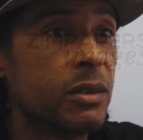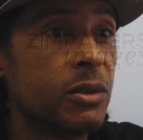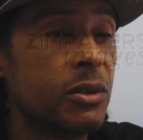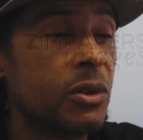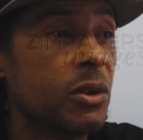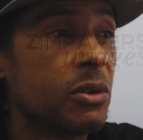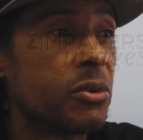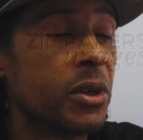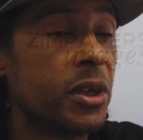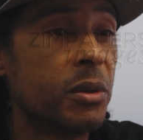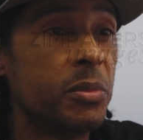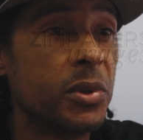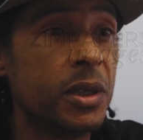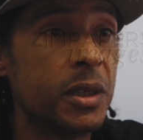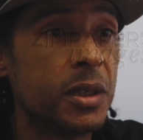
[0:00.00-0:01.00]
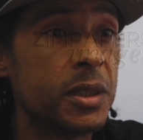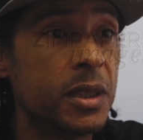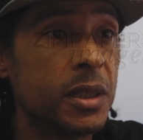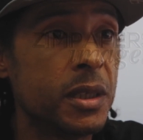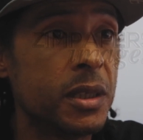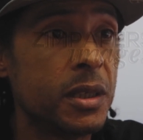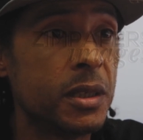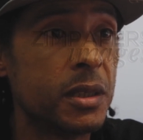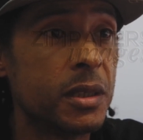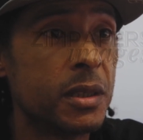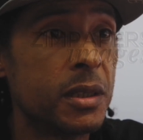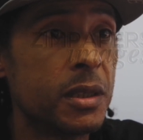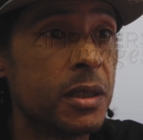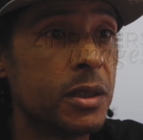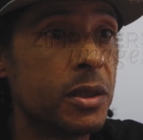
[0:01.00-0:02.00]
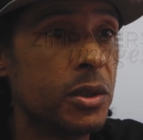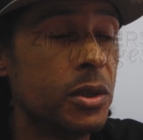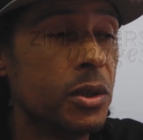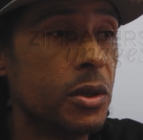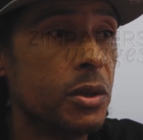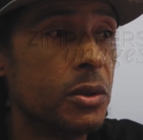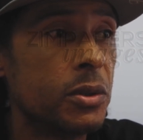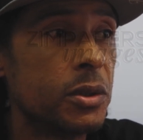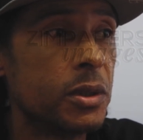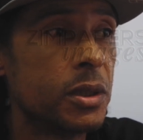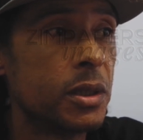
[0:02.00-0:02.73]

you know, credibility, you know,